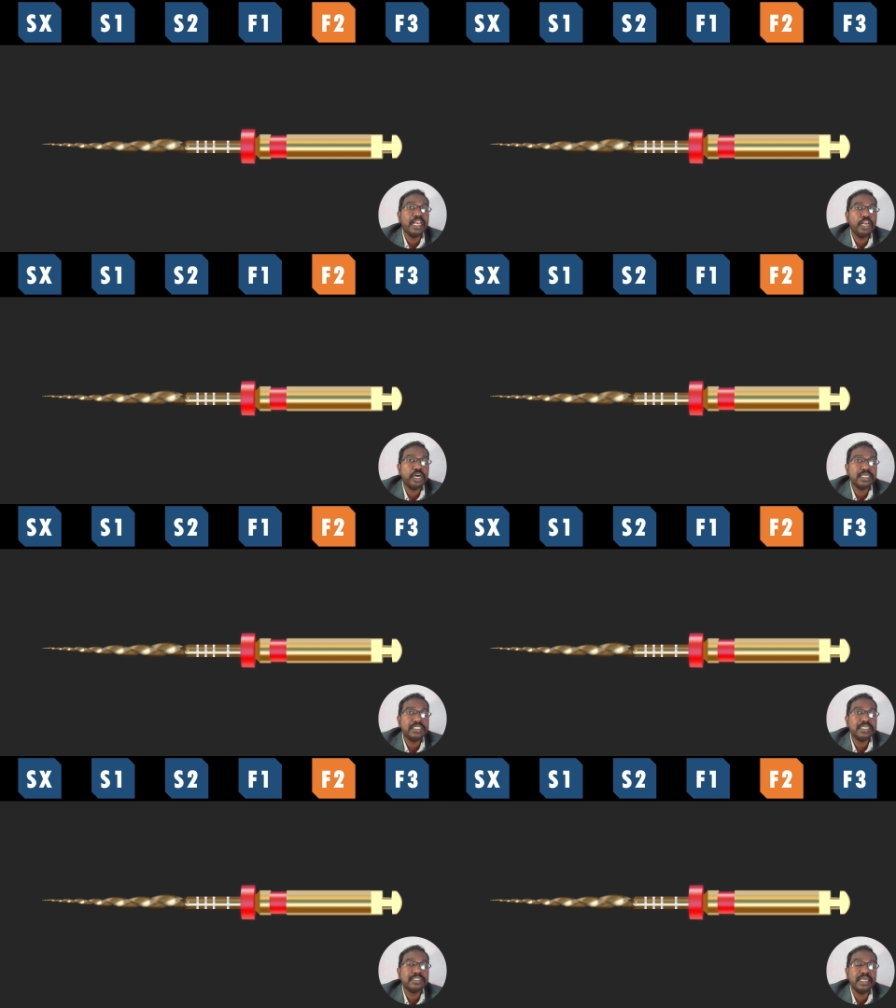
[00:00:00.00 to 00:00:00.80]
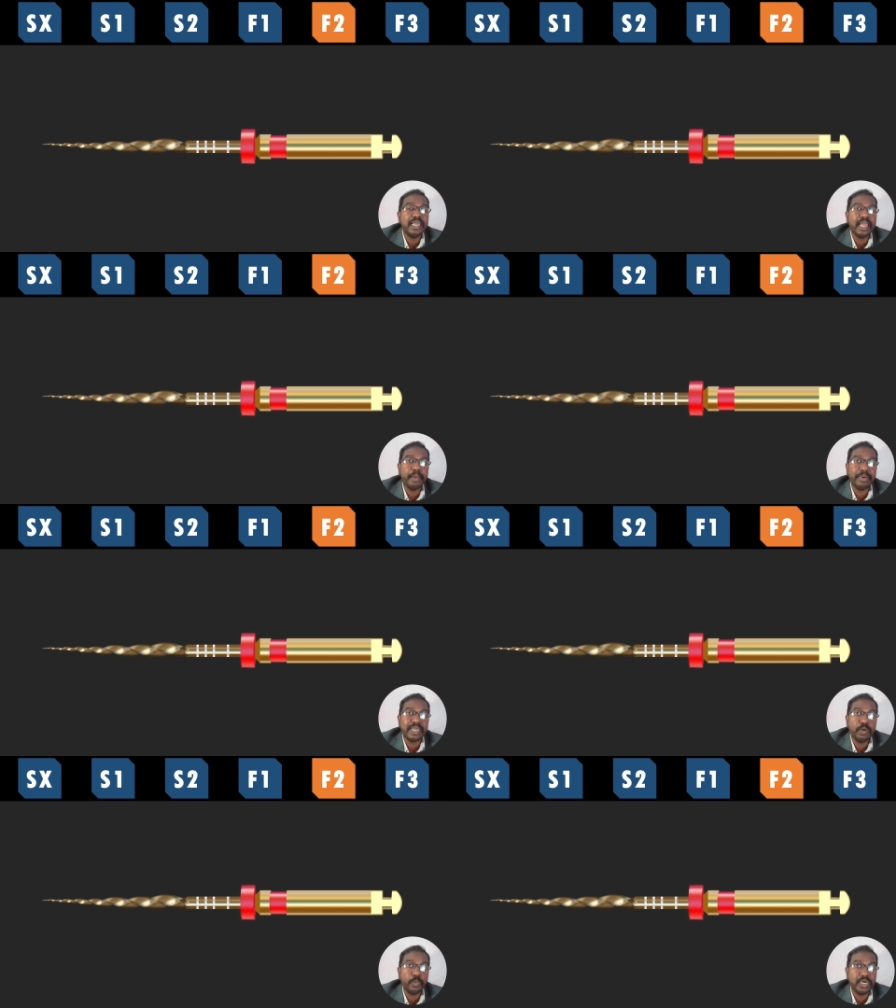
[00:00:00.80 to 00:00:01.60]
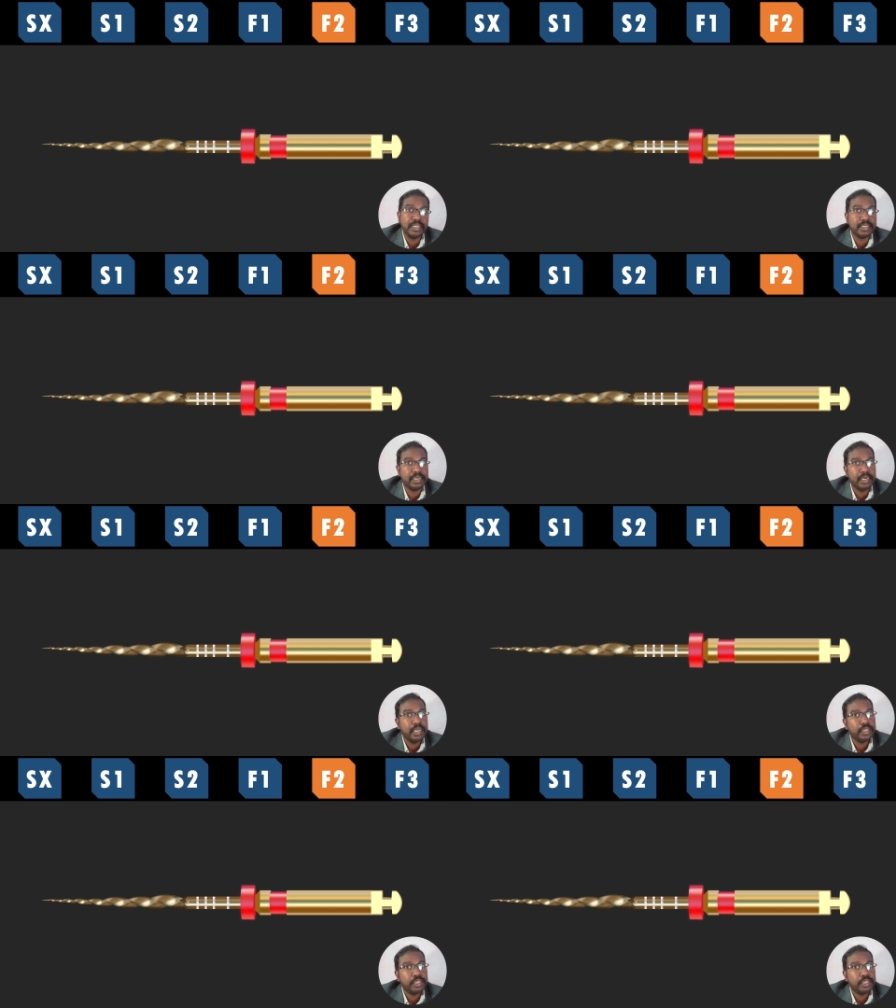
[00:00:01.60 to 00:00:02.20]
enlarges the apical one third.